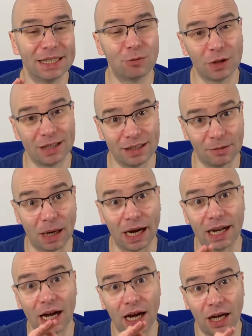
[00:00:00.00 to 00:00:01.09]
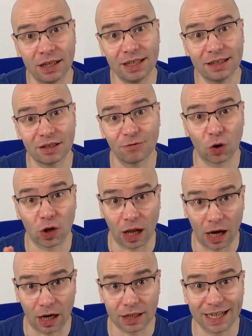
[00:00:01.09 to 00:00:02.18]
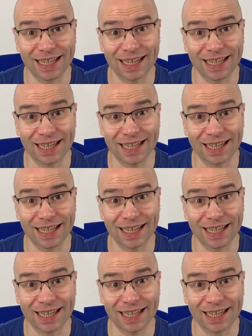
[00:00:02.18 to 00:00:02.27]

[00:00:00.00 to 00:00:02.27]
It was designed by Andy Stanford Clark